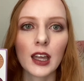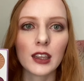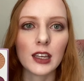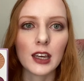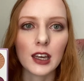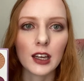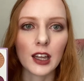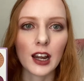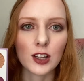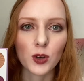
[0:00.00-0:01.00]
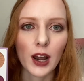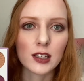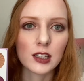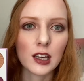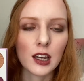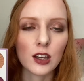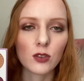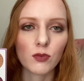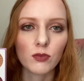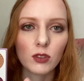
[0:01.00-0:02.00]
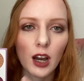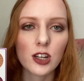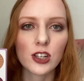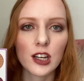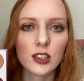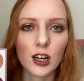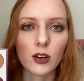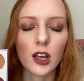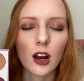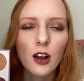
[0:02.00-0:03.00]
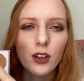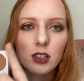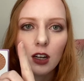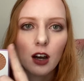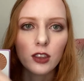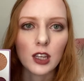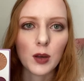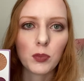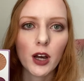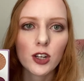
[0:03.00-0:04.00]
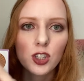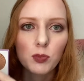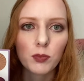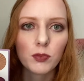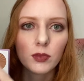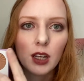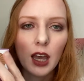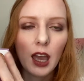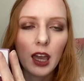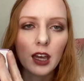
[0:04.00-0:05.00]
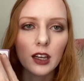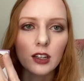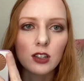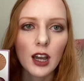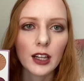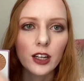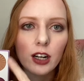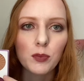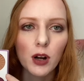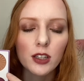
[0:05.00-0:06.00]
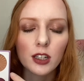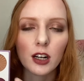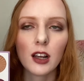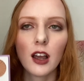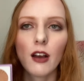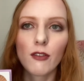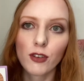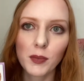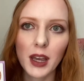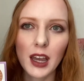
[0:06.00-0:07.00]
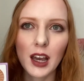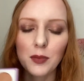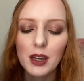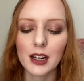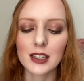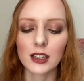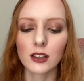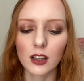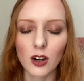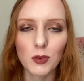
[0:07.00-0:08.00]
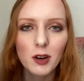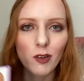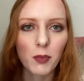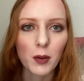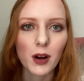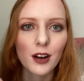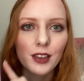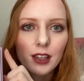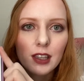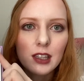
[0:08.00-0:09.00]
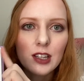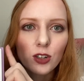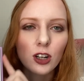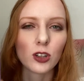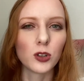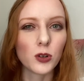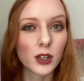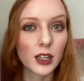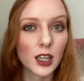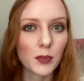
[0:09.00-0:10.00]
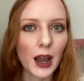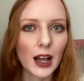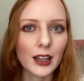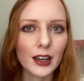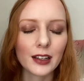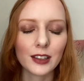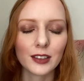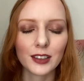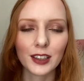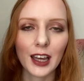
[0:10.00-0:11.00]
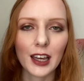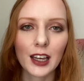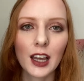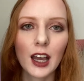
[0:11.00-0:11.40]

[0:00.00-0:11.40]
So it has the eye shades down here, and then it's got the blush and highlighter and bronzer. For me, I mean, it's a little bit of a bummer that these are included in the palette. Like,